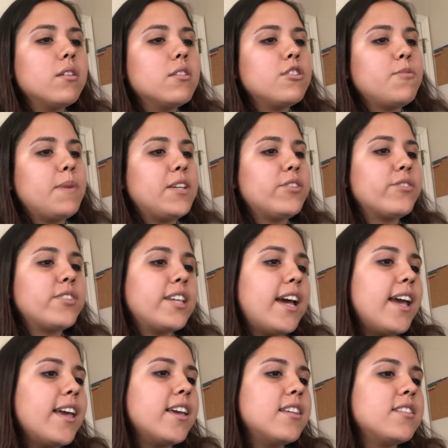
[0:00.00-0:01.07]
spatial
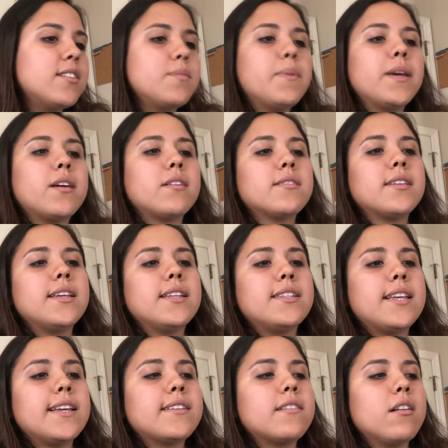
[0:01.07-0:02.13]
science is because it
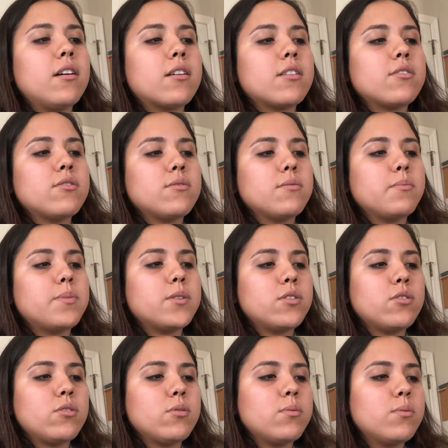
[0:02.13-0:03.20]
takes longer to
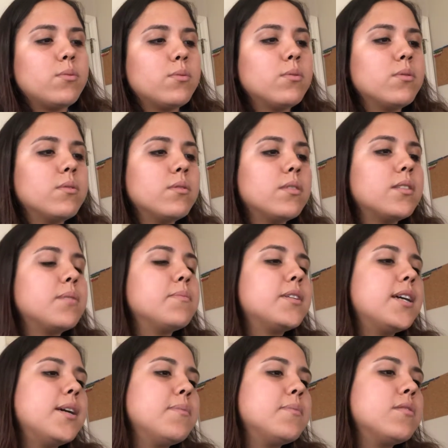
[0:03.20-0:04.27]
pursue
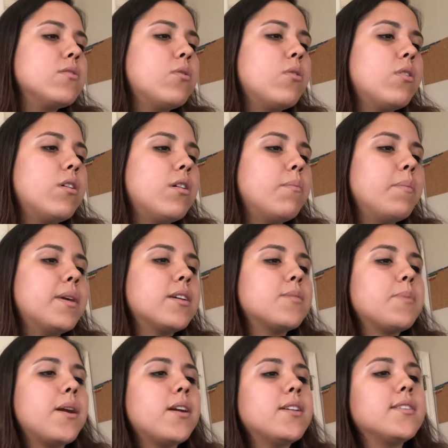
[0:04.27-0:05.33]
sometimes, or because
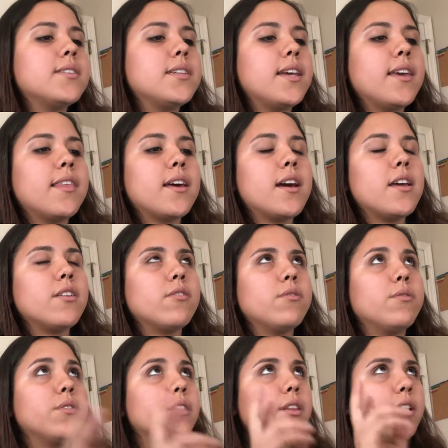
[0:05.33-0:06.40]
parents say that you'll
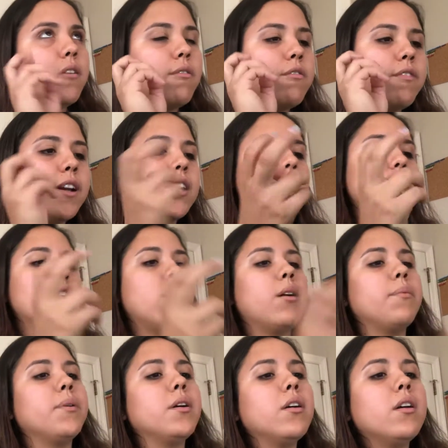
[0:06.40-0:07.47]
never find a job.
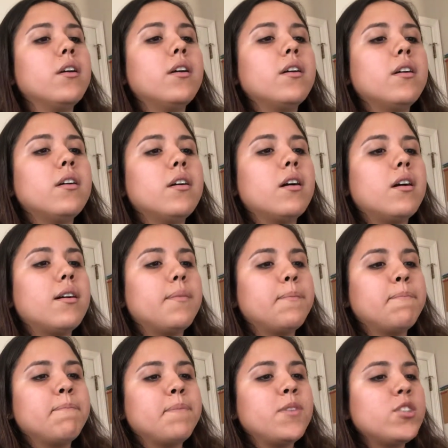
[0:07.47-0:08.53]

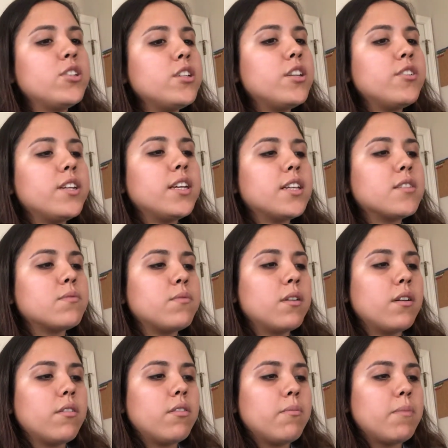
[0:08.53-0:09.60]
Engineering is one of the